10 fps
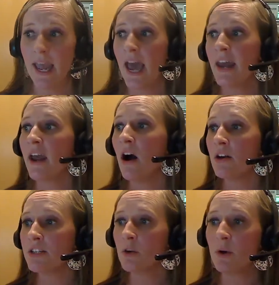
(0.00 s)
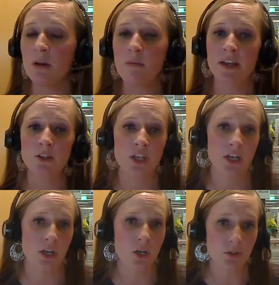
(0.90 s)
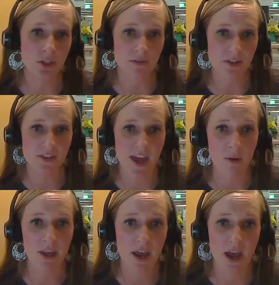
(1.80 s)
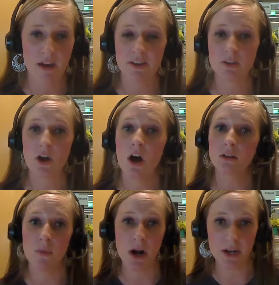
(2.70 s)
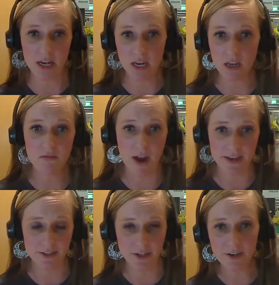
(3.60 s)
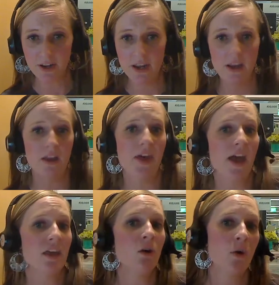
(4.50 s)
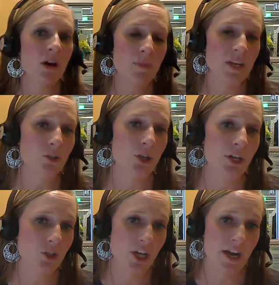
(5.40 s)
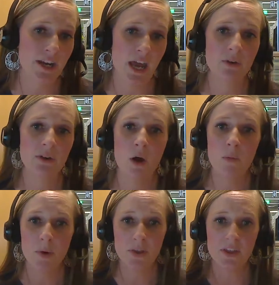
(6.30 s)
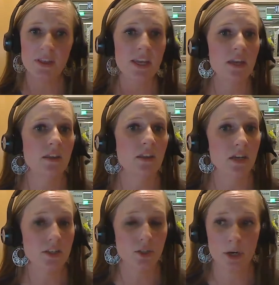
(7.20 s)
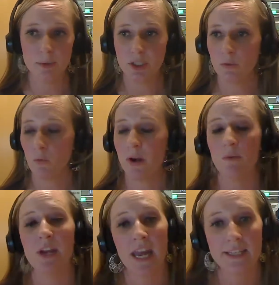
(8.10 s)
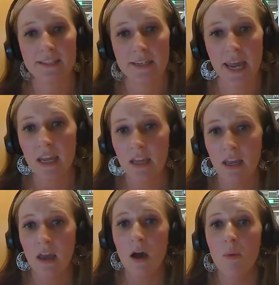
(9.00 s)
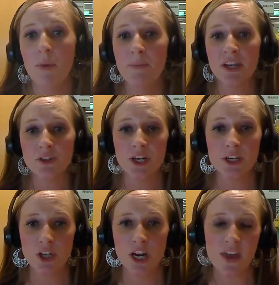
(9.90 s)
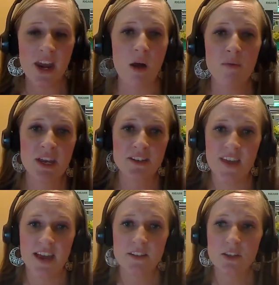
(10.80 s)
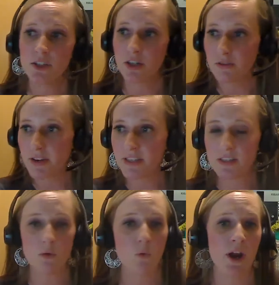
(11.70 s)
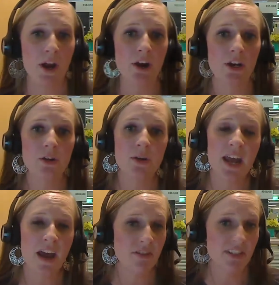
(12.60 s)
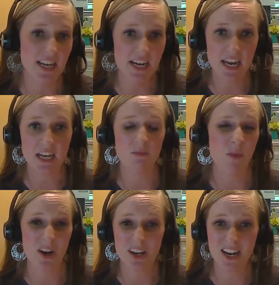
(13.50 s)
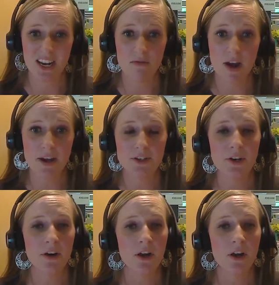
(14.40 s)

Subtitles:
And I also want to mention a new service that we have. It's called Marketing Advisor, that you'll want to be sure to check out. And I'll put the link in the description when we end today. But be sure to check that out, because that's a service where you can have a dedicated marketing advisor